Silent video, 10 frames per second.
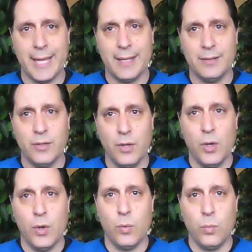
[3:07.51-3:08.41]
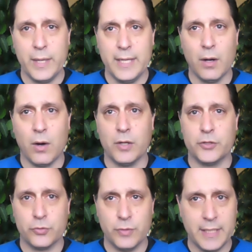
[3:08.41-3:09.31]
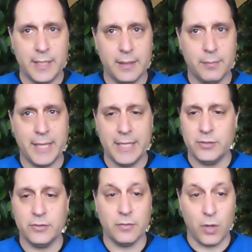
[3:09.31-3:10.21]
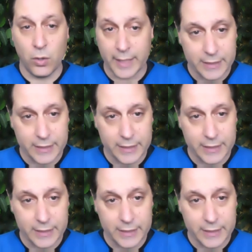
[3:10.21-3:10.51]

and we are treating patients of all